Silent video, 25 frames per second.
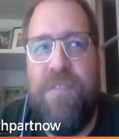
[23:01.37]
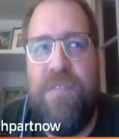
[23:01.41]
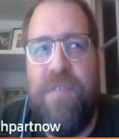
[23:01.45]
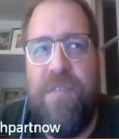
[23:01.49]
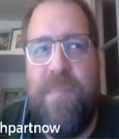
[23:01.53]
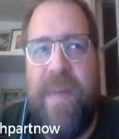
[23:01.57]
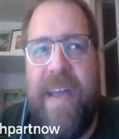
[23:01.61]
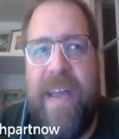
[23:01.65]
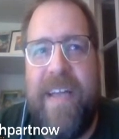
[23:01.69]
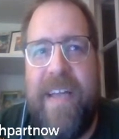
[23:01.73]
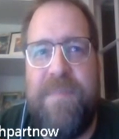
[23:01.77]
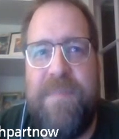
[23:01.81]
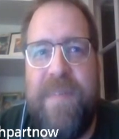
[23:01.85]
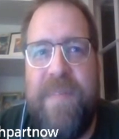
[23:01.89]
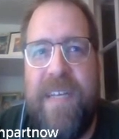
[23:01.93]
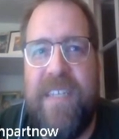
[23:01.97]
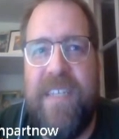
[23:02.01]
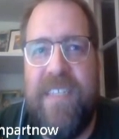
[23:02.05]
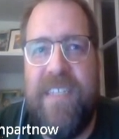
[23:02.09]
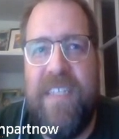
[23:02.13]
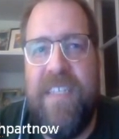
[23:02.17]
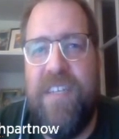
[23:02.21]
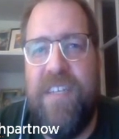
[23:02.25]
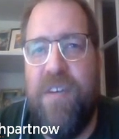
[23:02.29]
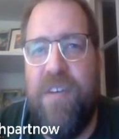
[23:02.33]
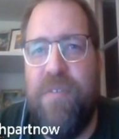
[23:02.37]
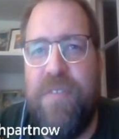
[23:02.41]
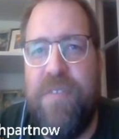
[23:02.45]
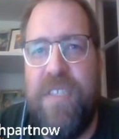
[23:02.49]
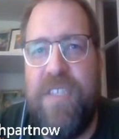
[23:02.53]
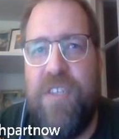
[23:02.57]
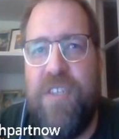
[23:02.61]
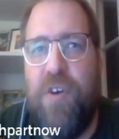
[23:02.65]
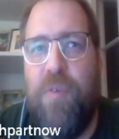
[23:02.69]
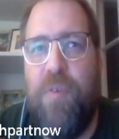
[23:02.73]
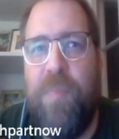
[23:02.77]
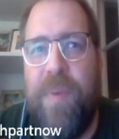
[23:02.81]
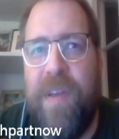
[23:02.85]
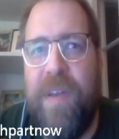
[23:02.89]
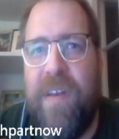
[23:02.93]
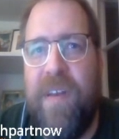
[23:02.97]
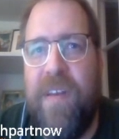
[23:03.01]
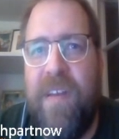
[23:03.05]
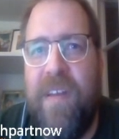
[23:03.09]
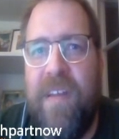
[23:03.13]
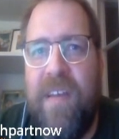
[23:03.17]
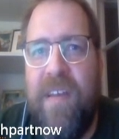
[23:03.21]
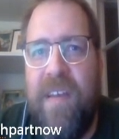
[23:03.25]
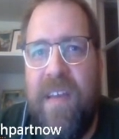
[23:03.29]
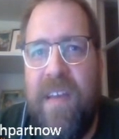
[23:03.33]
pass because he knows it's
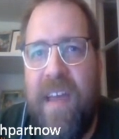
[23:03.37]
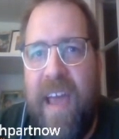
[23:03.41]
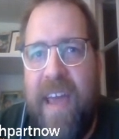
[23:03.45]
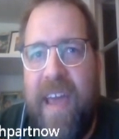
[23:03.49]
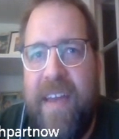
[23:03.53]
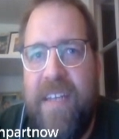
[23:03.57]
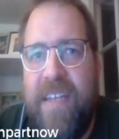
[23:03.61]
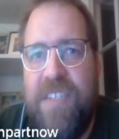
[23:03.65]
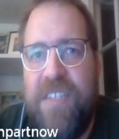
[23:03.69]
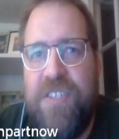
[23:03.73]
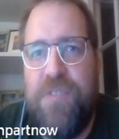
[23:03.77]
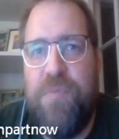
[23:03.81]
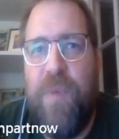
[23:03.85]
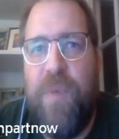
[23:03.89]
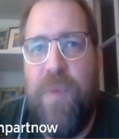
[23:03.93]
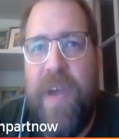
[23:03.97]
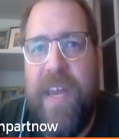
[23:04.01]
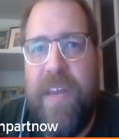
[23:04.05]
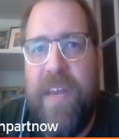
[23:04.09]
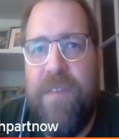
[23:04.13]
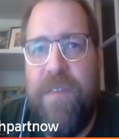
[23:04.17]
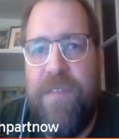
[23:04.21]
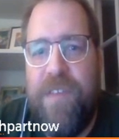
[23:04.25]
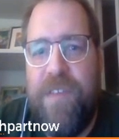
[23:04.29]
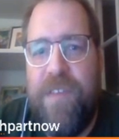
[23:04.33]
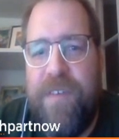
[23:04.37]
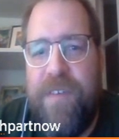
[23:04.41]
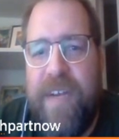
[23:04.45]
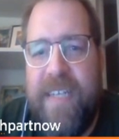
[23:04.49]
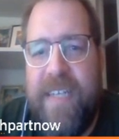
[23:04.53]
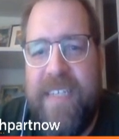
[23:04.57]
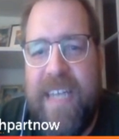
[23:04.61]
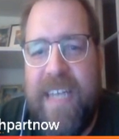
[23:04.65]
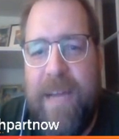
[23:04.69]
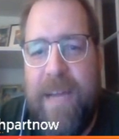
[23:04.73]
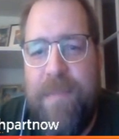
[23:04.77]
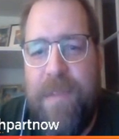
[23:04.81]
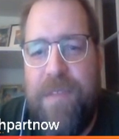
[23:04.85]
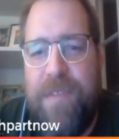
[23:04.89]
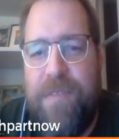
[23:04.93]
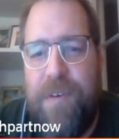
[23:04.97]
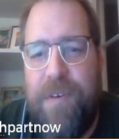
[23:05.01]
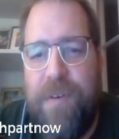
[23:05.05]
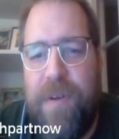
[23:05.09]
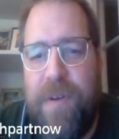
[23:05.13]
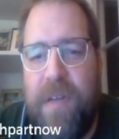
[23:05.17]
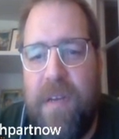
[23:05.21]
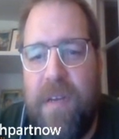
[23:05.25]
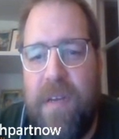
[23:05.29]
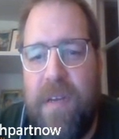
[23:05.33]
open and he's just waiting for the right time to
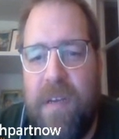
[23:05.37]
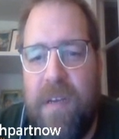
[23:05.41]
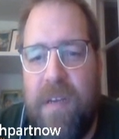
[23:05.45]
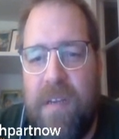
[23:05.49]
throw it.